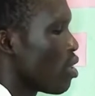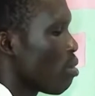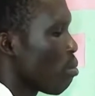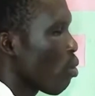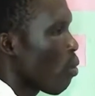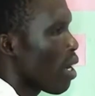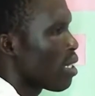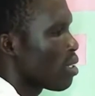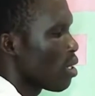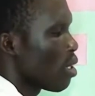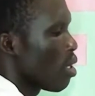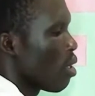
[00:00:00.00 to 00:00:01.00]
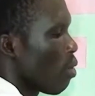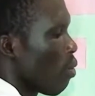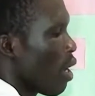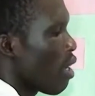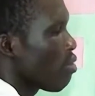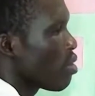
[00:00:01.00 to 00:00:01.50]
number 1.
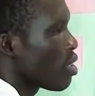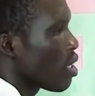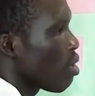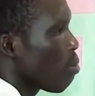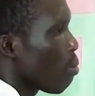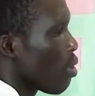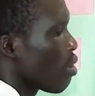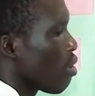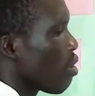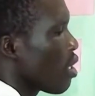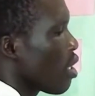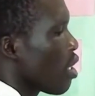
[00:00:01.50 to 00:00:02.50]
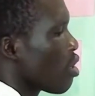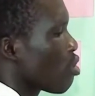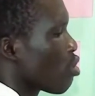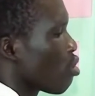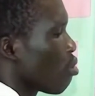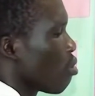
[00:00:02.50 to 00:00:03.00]
We have
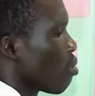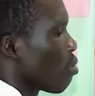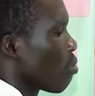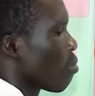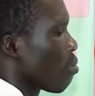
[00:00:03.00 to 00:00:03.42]
0.382.